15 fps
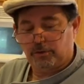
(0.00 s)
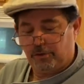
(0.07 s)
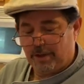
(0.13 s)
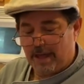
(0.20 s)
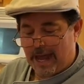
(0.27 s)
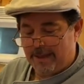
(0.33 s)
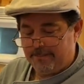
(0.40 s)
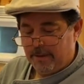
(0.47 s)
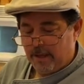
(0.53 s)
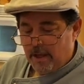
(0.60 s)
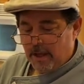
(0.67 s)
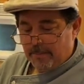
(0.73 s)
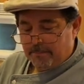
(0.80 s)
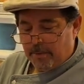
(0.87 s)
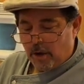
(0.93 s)
that I told you
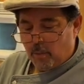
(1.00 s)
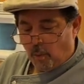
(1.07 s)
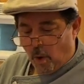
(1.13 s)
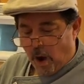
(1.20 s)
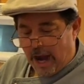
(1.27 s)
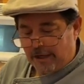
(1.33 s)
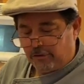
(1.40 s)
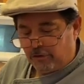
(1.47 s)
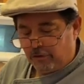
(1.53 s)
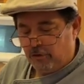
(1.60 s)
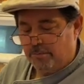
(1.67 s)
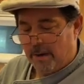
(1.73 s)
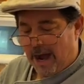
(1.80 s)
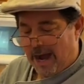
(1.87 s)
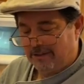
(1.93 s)
that. But
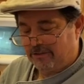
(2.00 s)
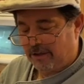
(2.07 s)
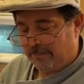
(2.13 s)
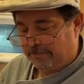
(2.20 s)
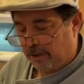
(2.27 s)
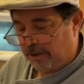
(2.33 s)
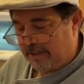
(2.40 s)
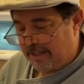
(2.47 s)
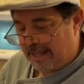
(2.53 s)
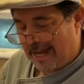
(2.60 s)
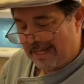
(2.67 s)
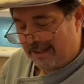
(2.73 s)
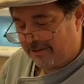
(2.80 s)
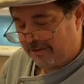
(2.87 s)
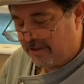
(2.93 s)
why should you buy
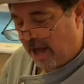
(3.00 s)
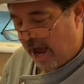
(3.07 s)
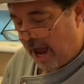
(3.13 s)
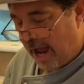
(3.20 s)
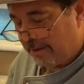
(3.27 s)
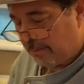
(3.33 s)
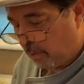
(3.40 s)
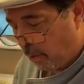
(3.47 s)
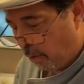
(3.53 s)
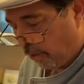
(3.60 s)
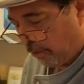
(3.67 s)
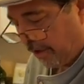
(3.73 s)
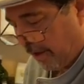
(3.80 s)
something that is not